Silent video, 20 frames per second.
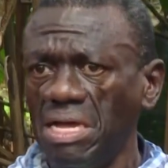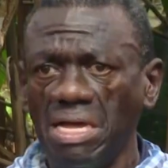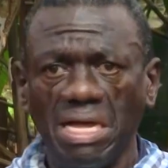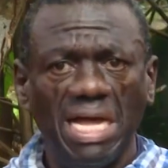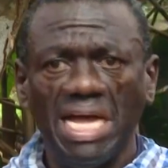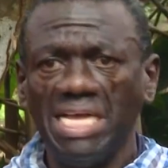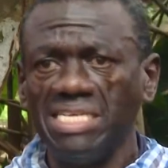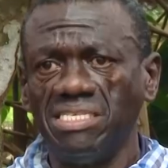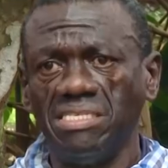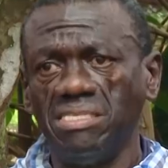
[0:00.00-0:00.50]

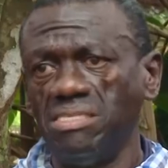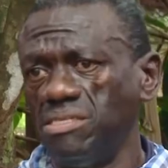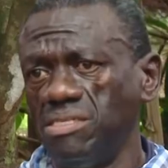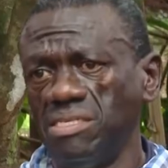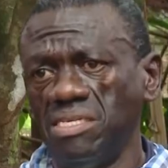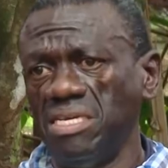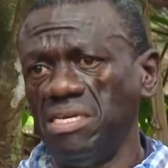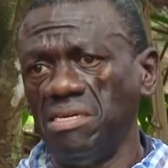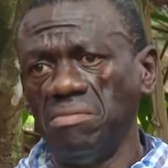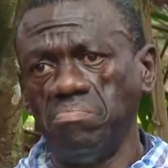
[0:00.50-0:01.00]
as
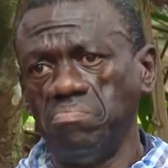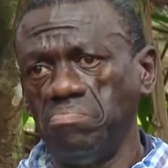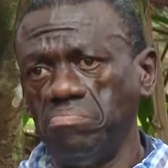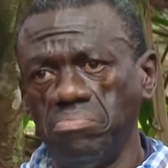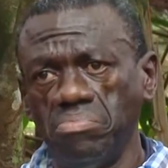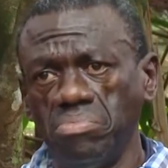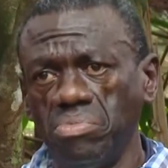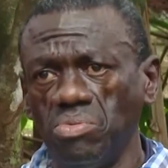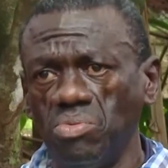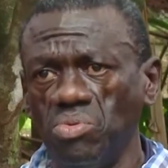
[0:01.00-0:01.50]

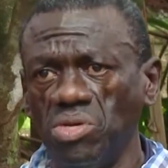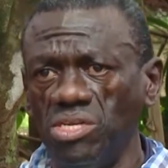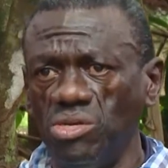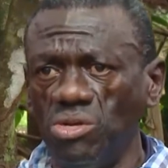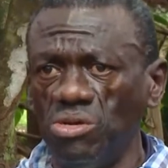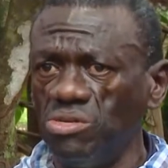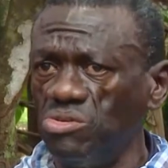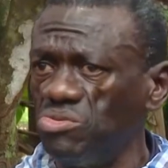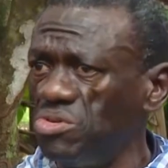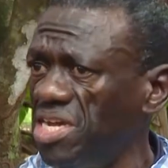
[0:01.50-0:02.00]
we
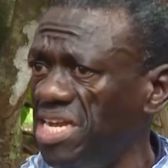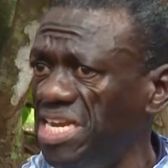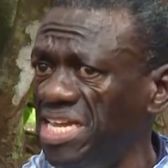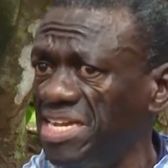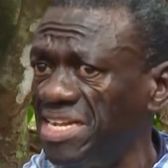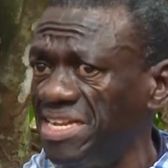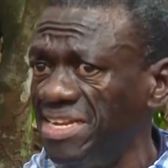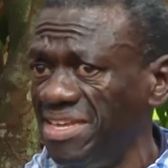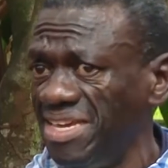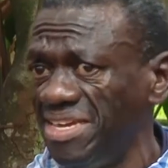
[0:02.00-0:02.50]
don't really
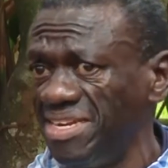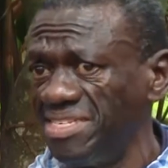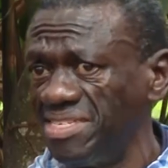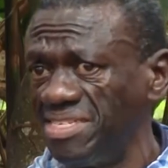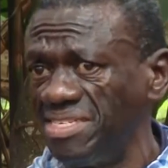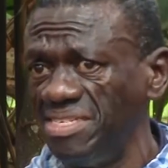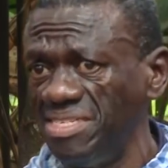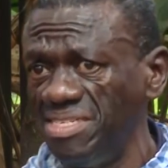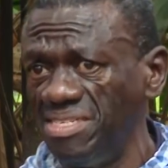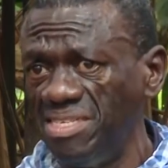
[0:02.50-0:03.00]
clearly
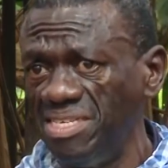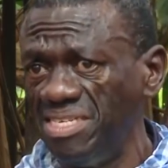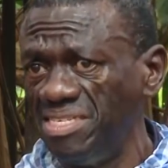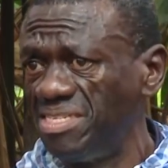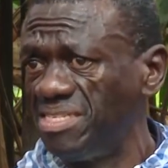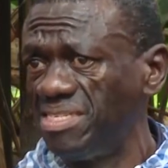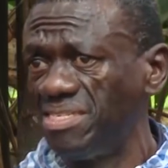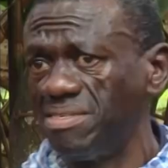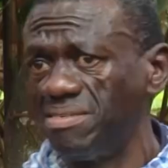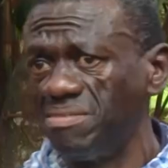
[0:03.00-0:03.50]
see
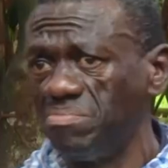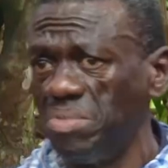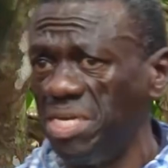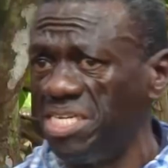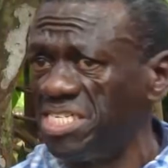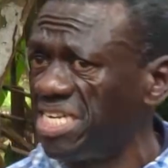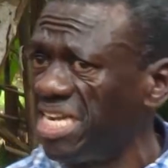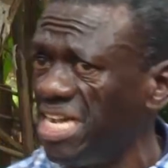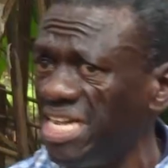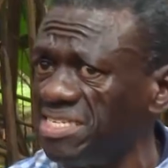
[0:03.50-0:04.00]
these
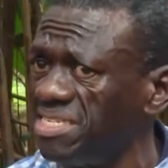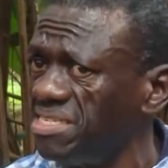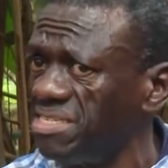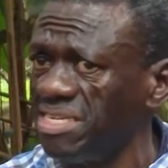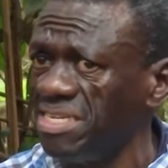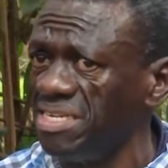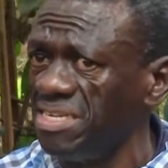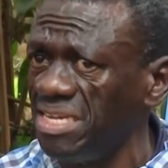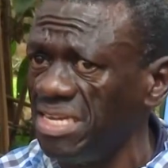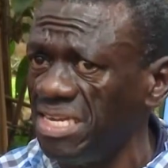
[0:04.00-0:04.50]
measures
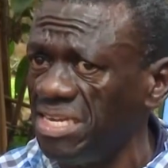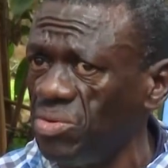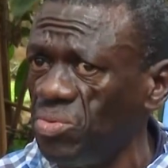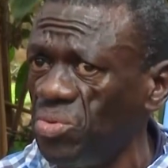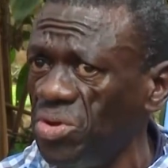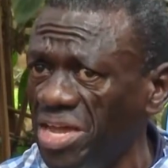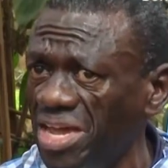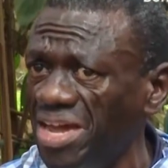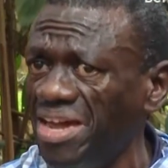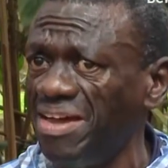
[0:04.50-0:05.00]

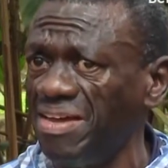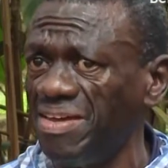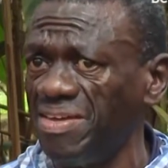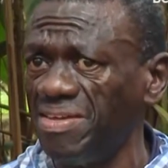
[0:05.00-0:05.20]
anywhere,